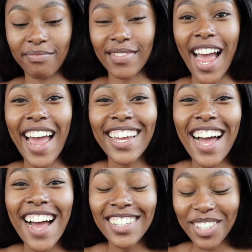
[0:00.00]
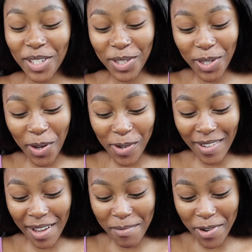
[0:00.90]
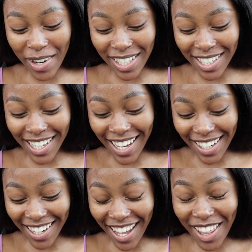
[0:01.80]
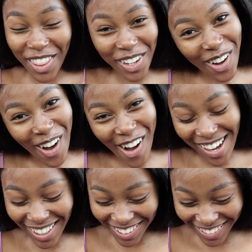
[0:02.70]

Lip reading: Hi guys, so I'm already in the car.